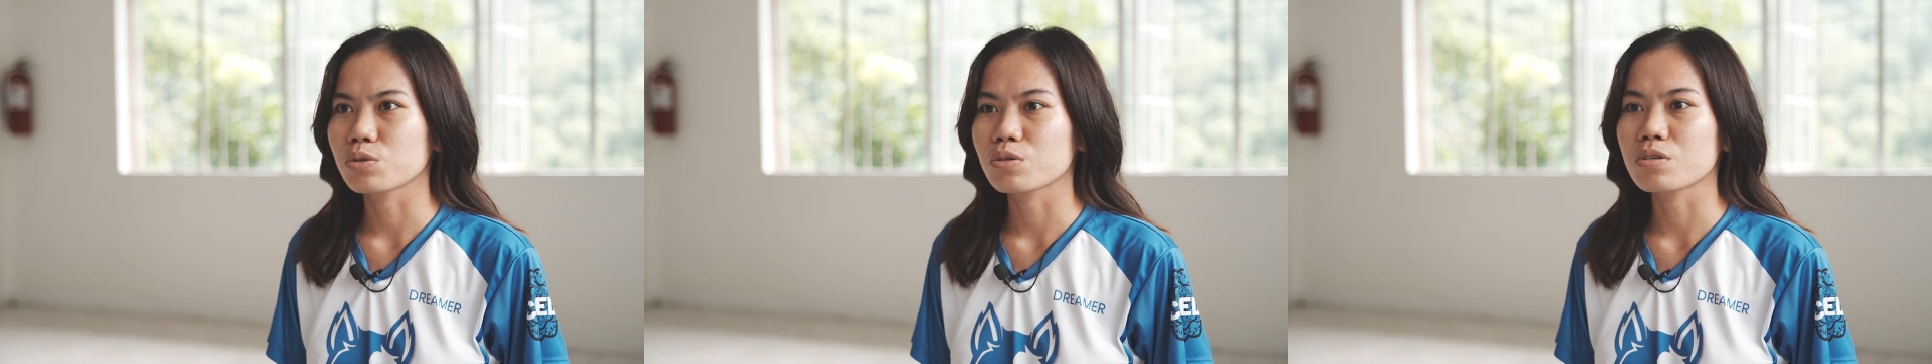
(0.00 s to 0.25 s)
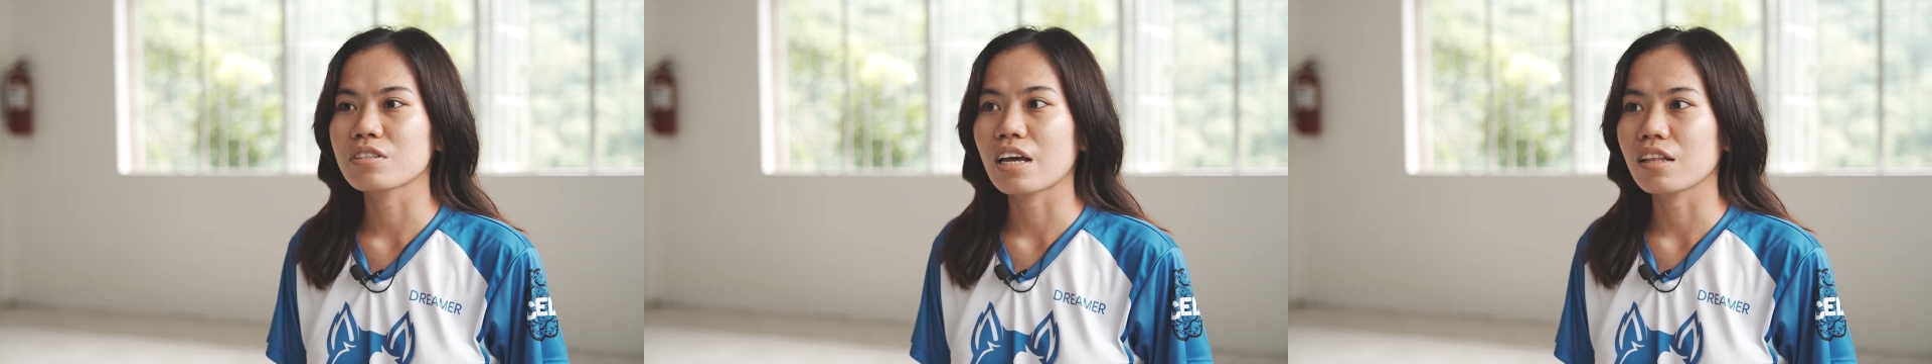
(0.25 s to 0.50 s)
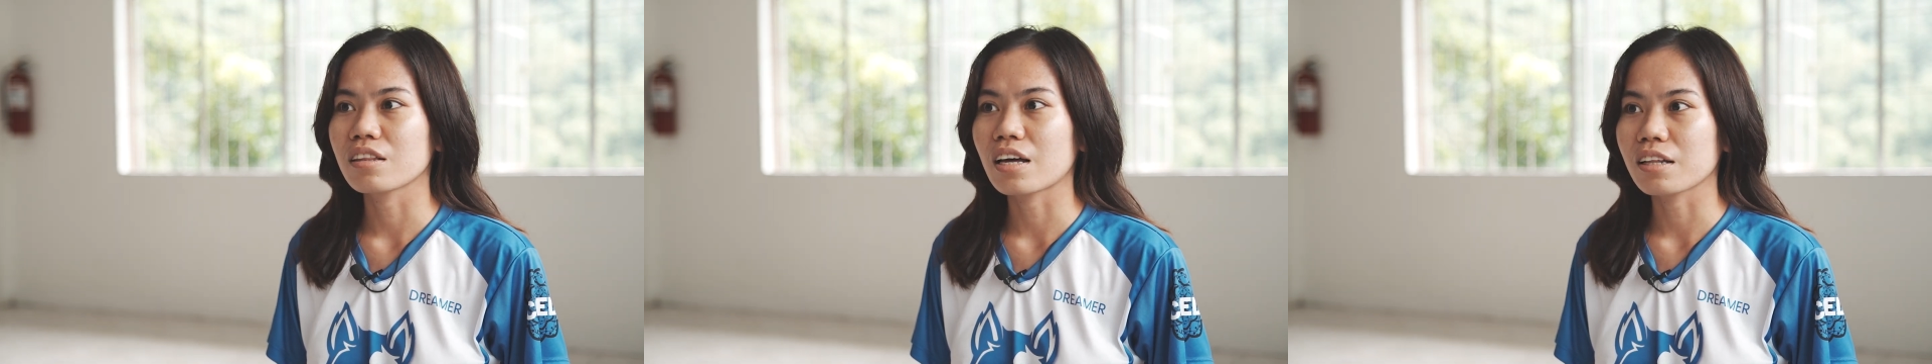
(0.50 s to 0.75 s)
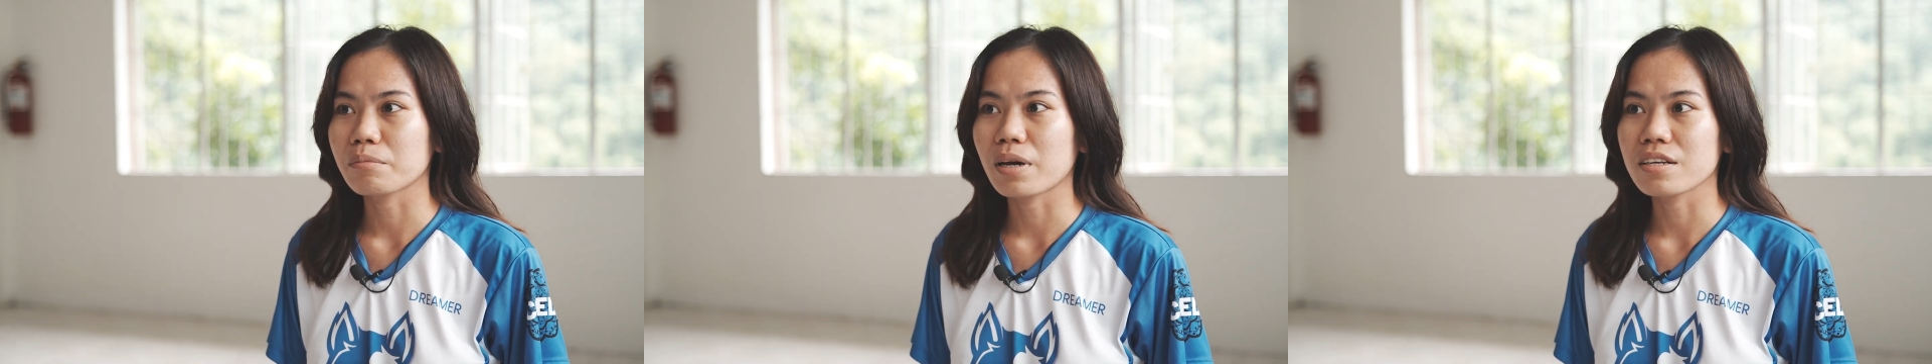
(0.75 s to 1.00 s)
to sustain
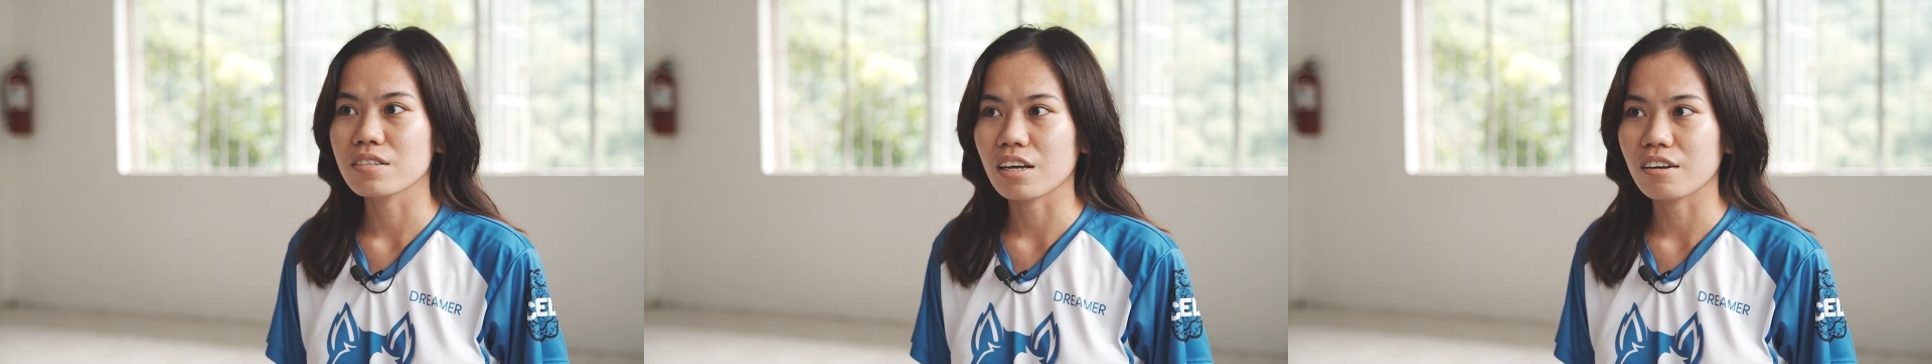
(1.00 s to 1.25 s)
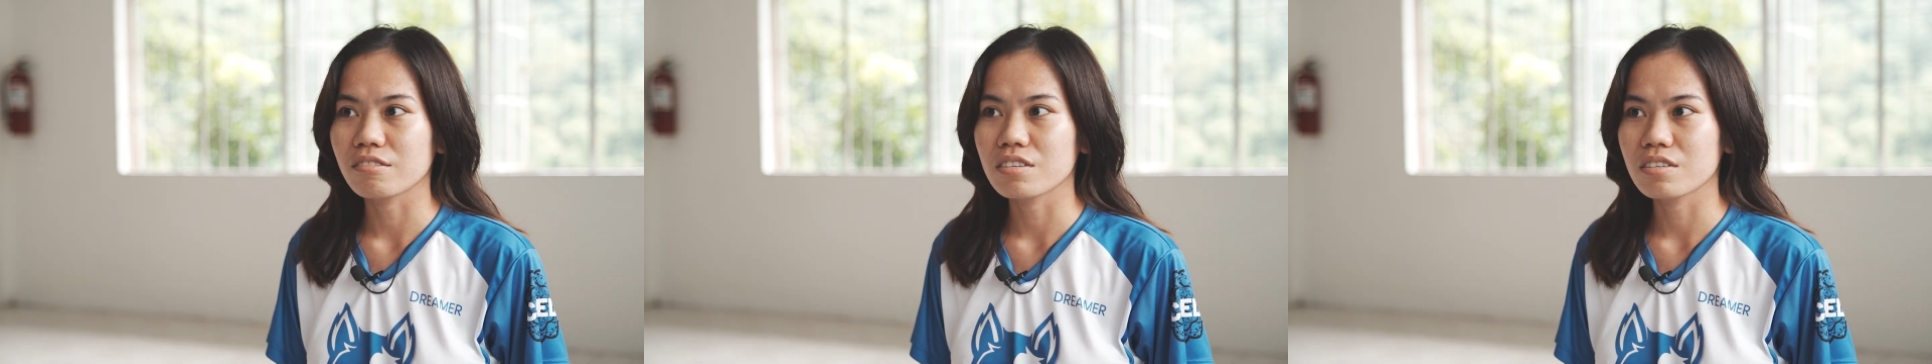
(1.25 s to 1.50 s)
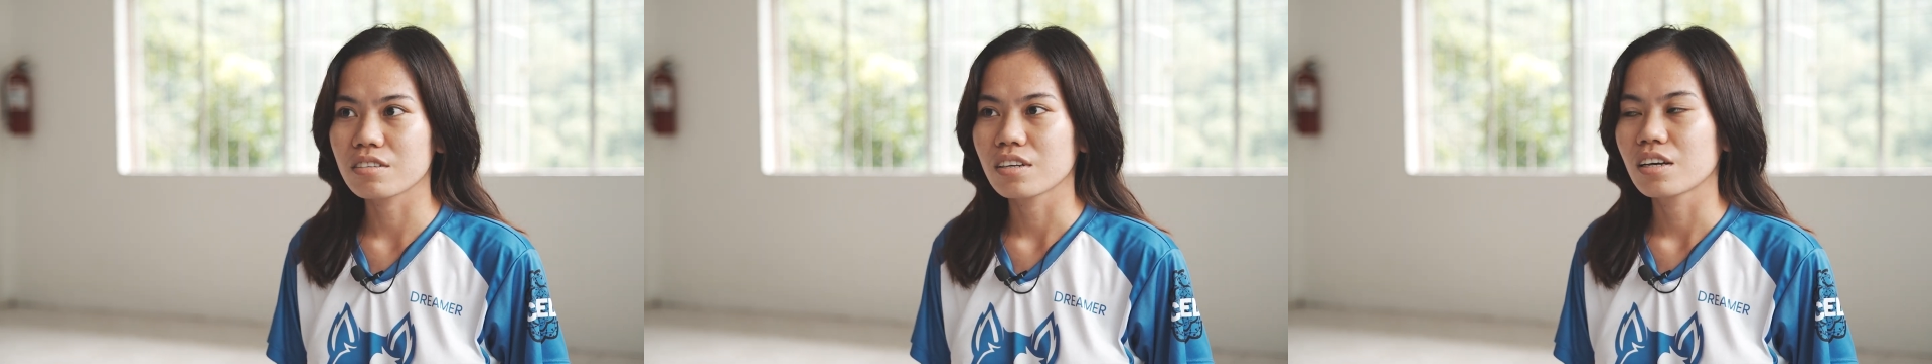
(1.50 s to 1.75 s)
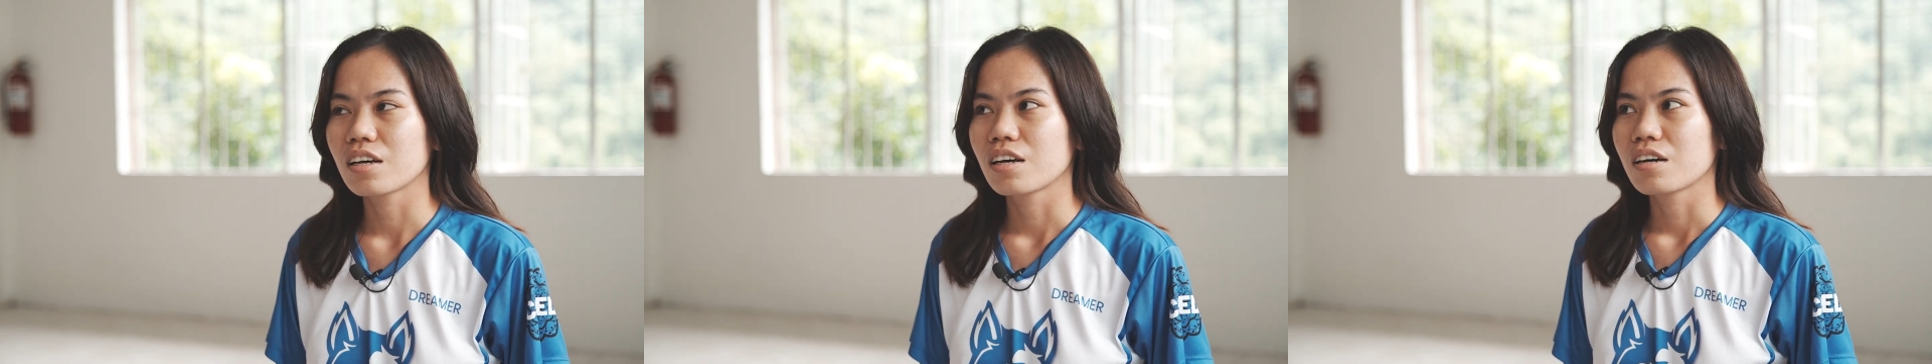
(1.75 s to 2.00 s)
that myself
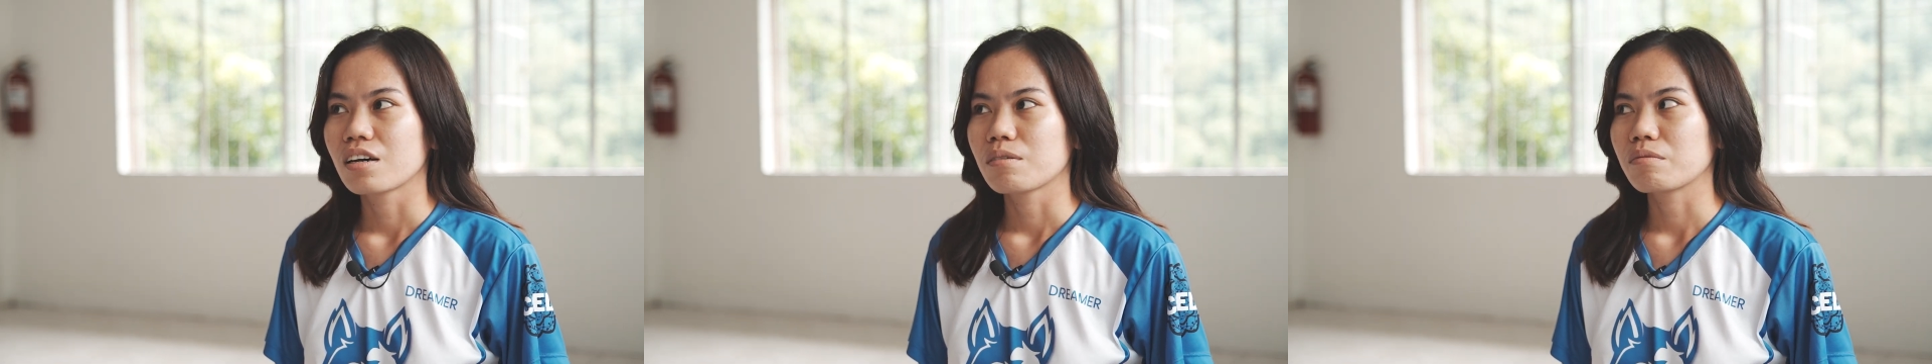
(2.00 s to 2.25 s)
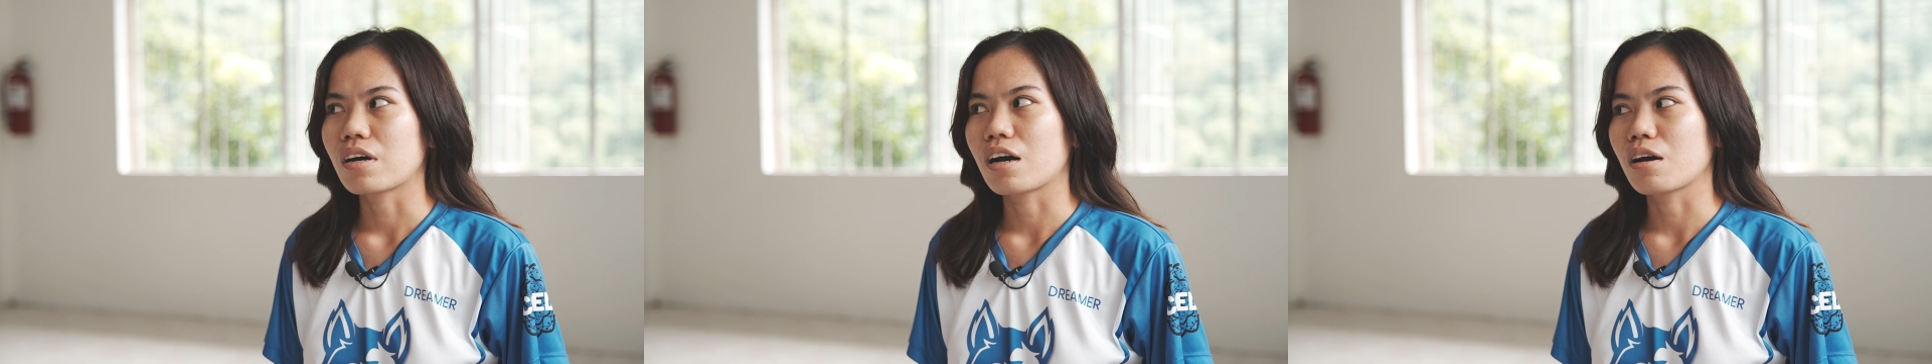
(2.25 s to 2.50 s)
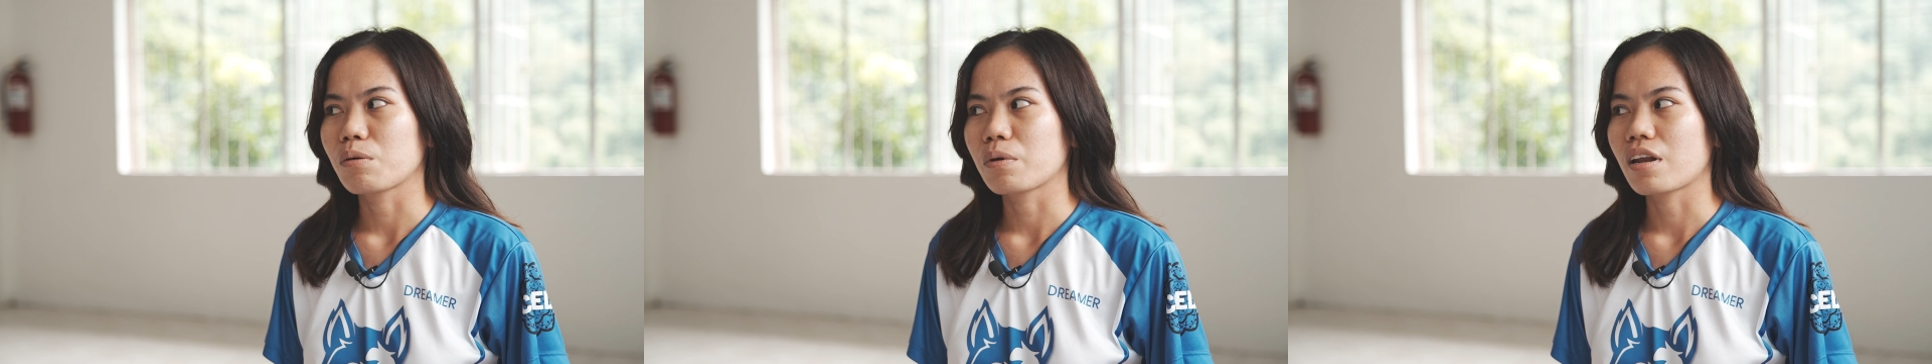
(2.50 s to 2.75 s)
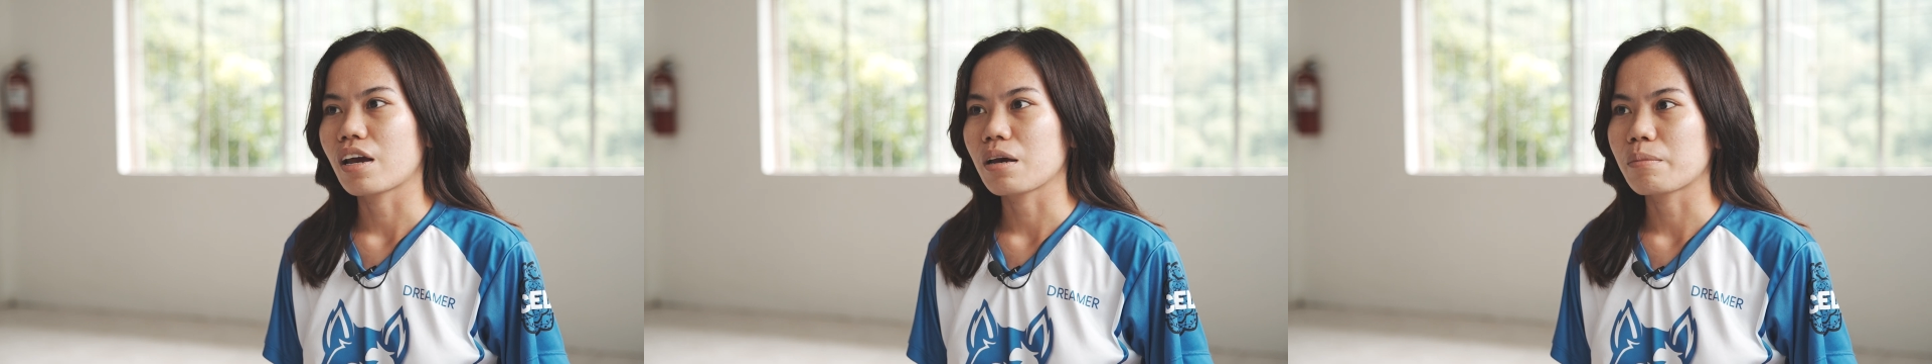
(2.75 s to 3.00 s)

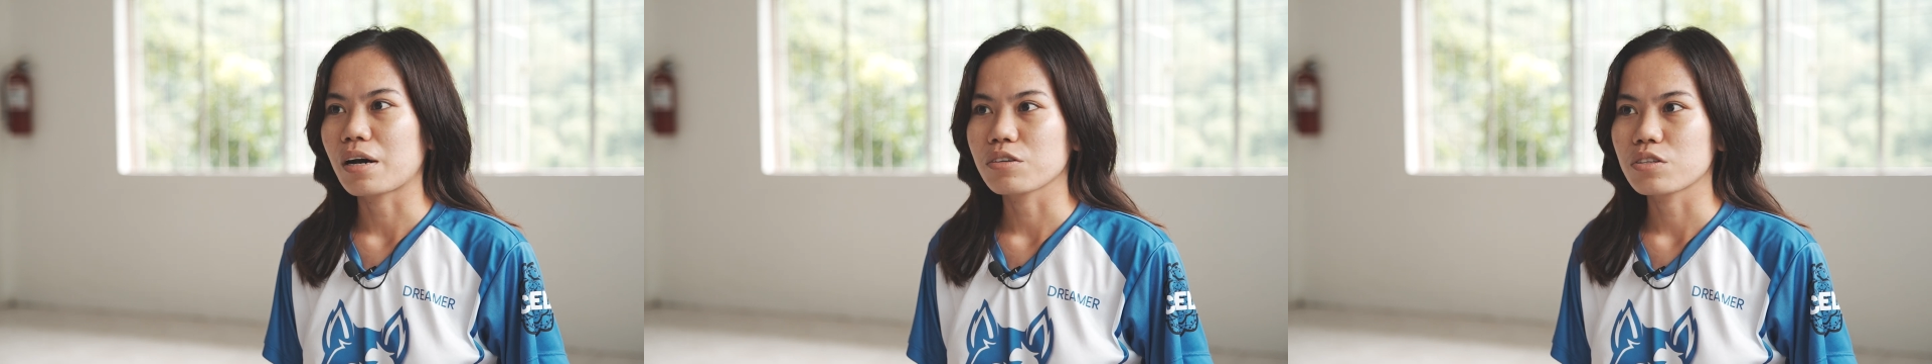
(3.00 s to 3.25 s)
when I am